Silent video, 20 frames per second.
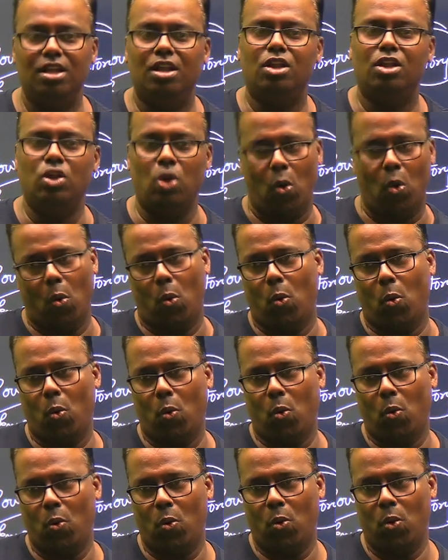No.
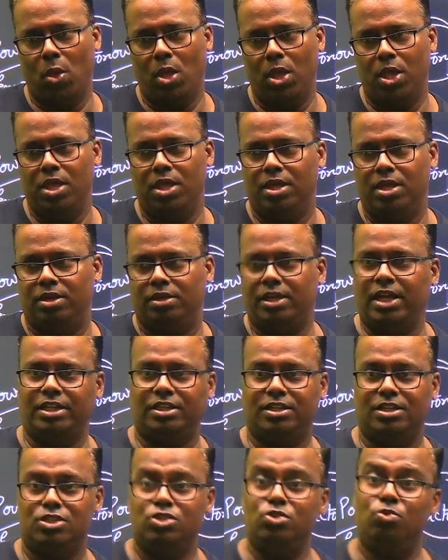Right.
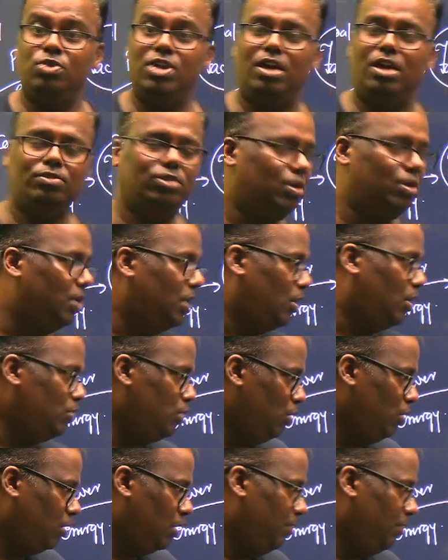So we have to now look.